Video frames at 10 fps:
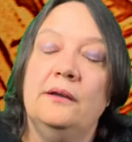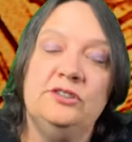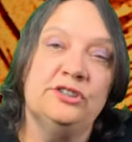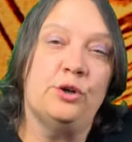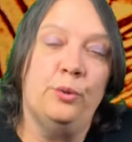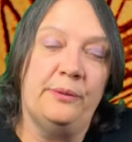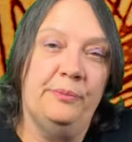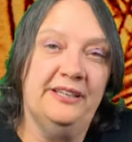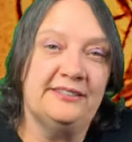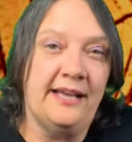Just a quick
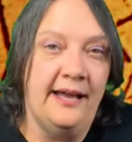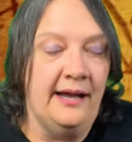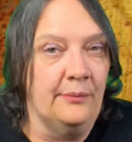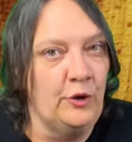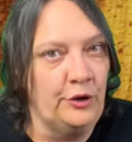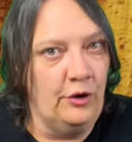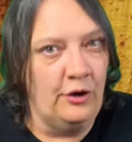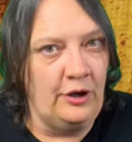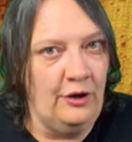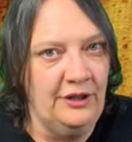PSA, I'm not an
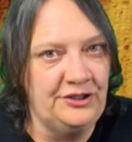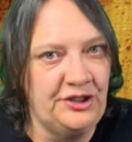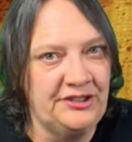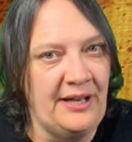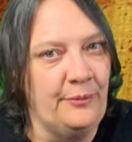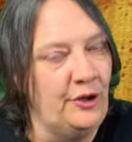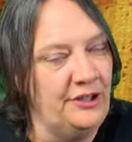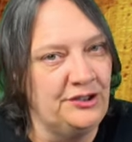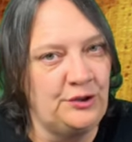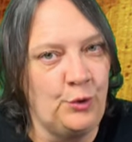archaeologist, I'm not a
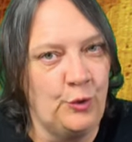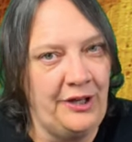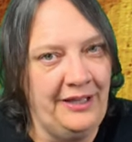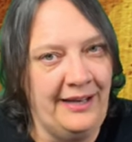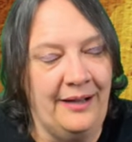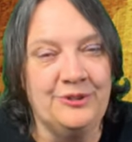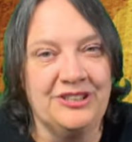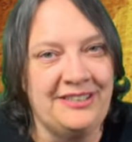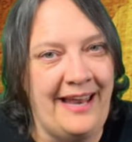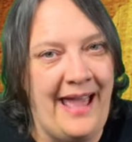historian, I'm
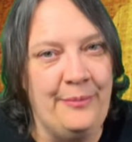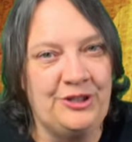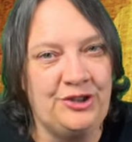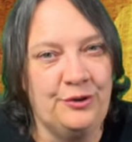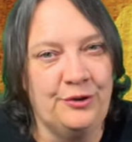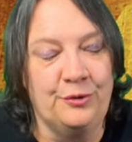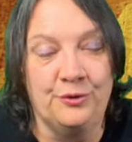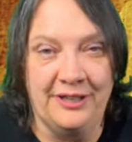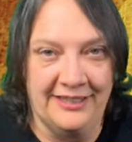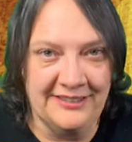just an amateur who
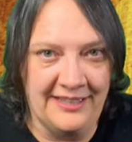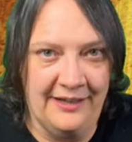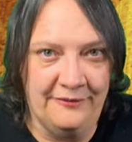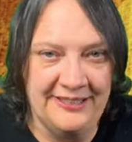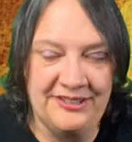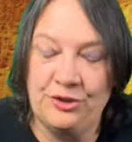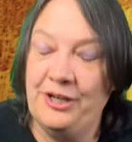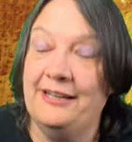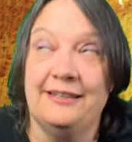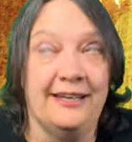does love
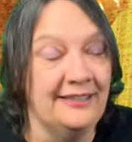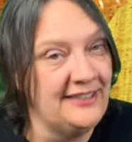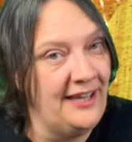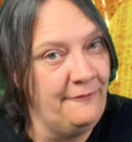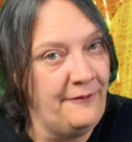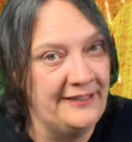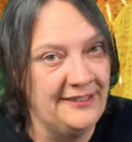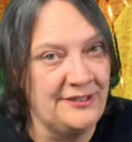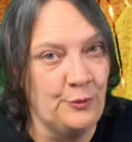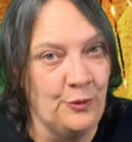history and does love
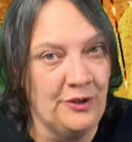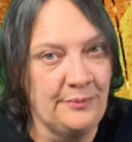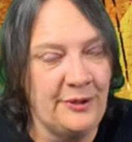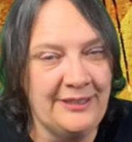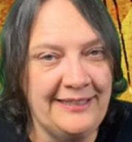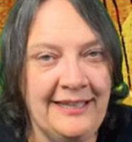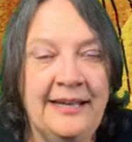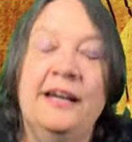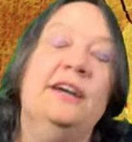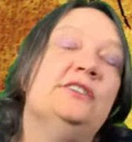fantasy world
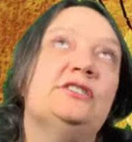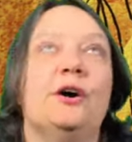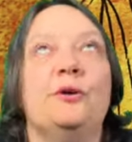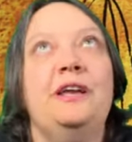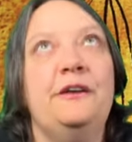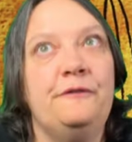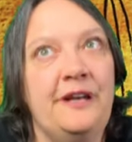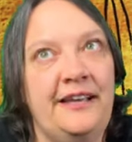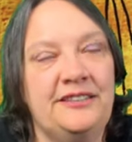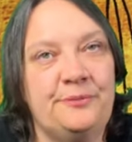building. So if an
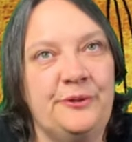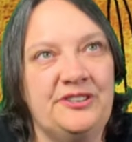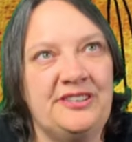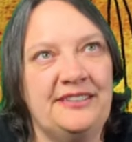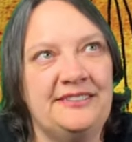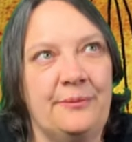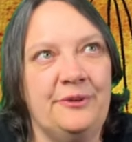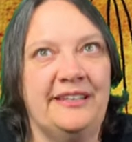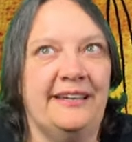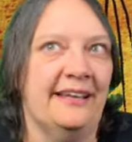expert says
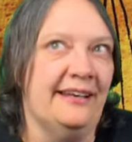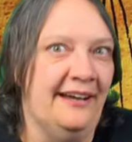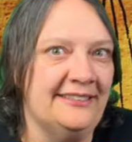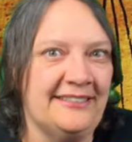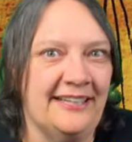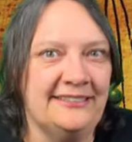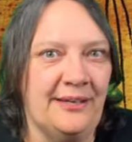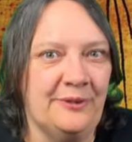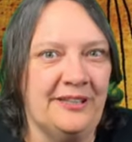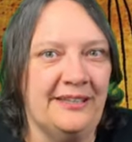something and I say
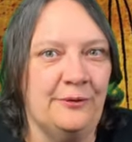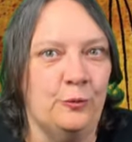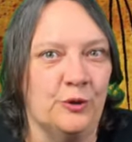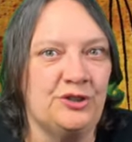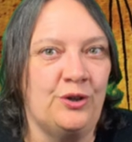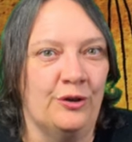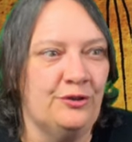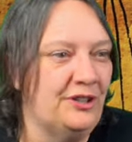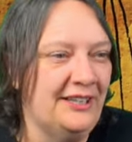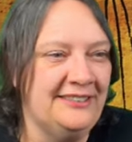something which
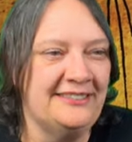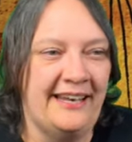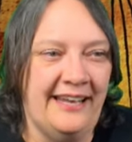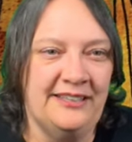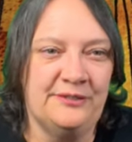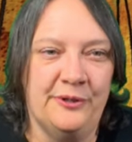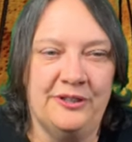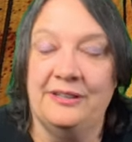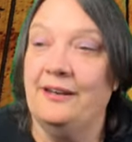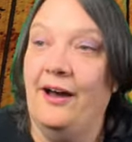contradicts that expert,
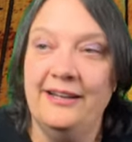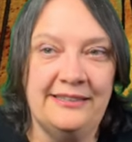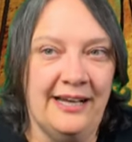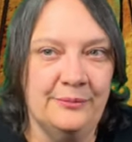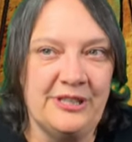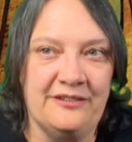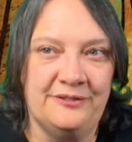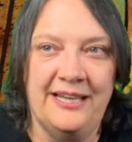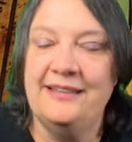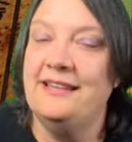9 times out of
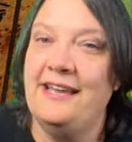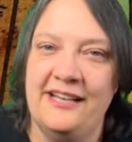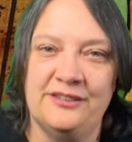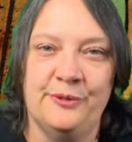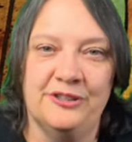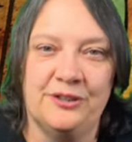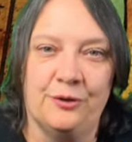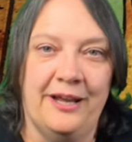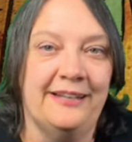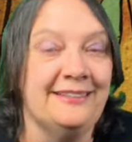10, the expert's
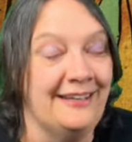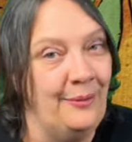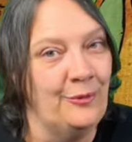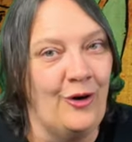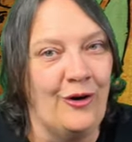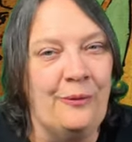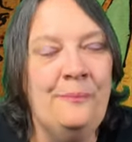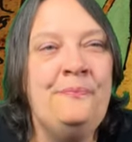correct and I'm wrong.